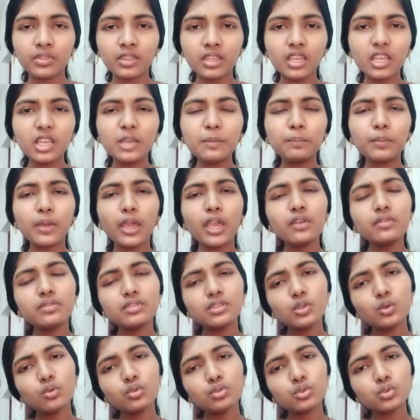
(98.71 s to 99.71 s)
It pays
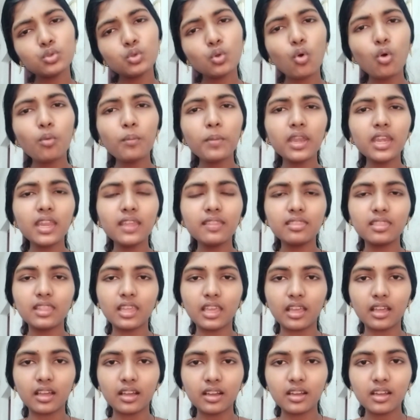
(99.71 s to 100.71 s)
you so many
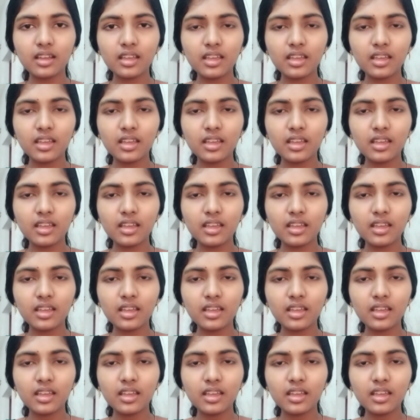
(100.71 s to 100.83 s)
things.